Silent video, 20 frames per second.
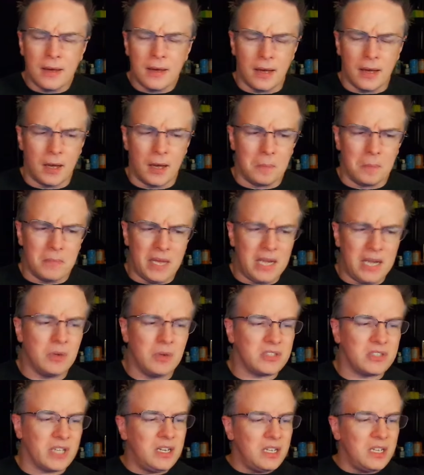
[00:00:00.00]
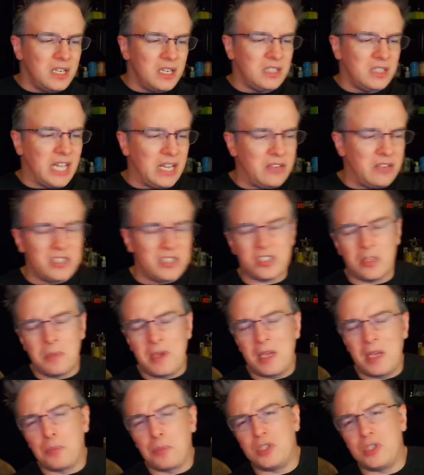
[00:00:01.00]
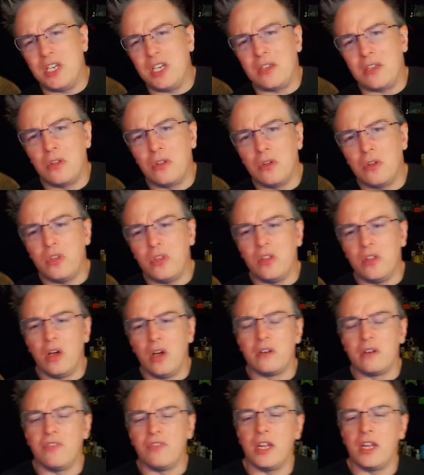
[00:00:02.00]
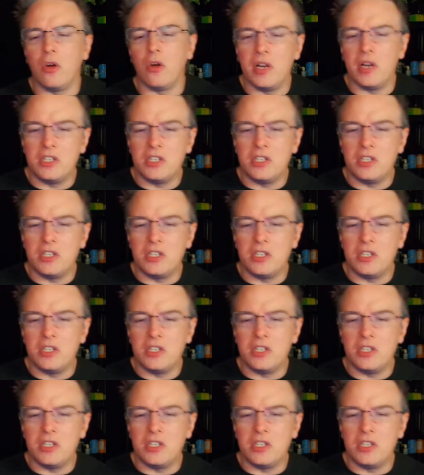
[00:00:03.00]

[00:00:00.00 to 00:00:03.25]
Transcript: Um, anyways, I didn't intend this to be a particularly long video.